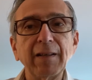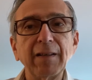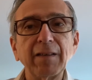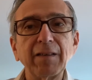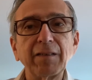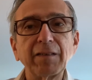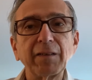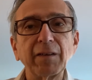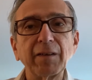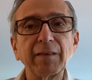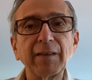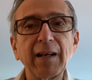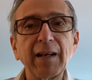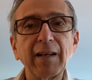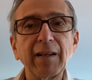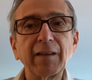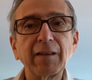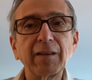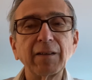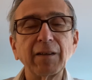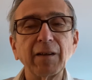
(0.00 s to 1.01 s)
so that
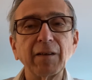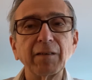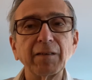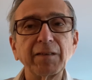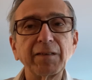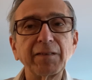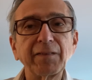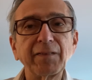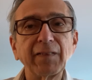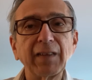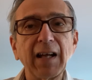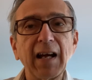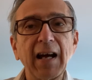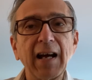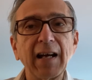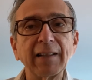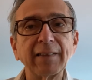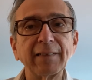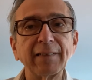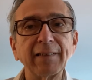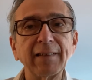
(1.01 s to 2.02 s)
it closed
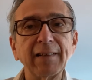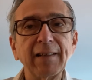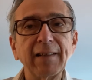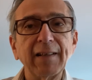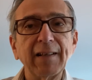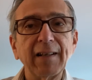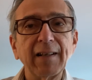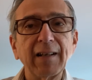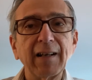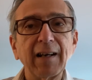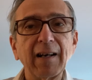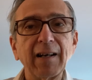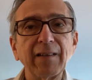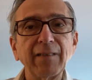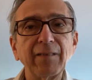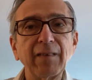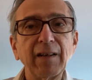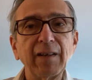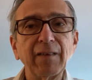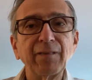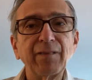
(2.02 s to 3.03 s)
flat.
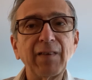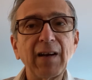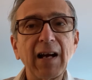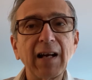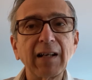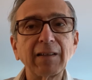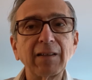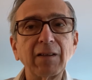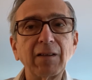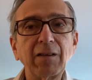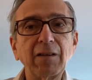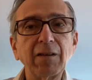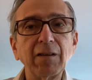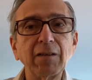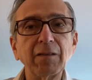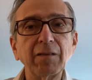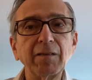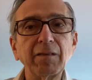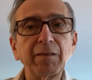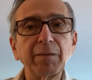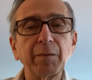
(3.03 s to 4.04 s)
In fact, the
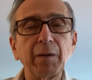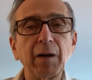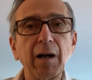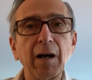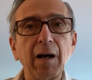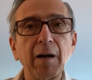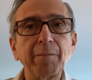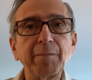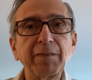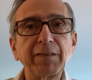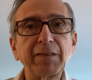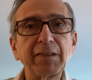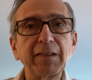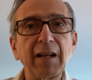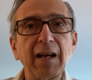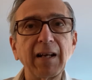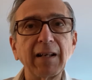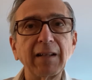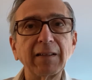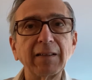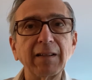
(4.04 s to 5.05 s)
Qs were up
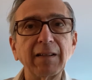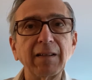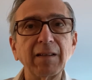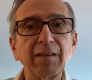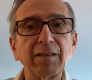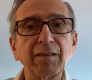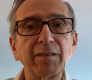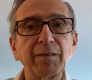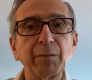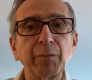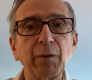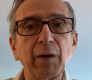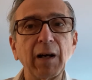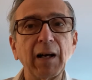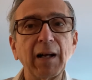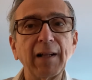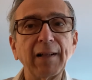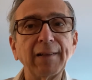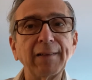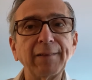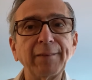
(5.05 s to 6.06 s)
slightly as
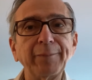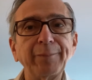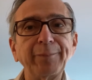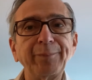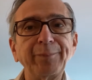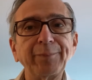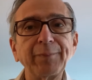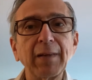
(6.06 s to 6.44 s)
well.